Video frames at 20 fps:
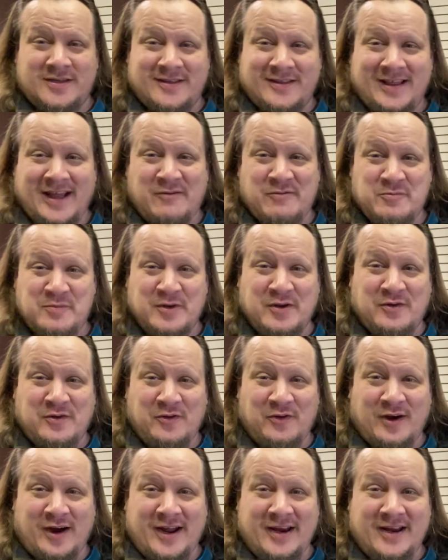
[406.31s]
that would be
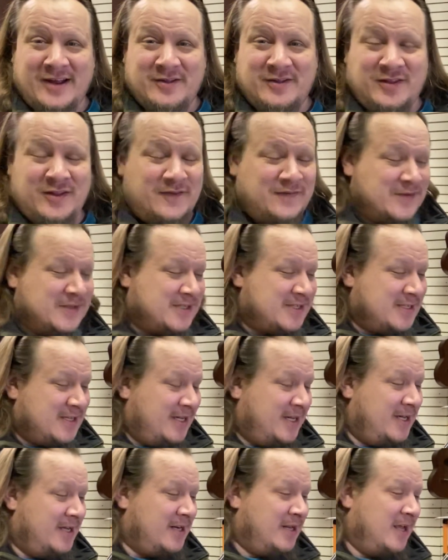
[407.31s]
great. I'd love to
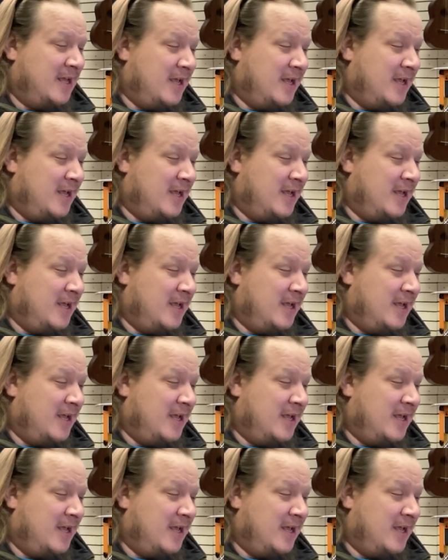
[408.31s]
see it.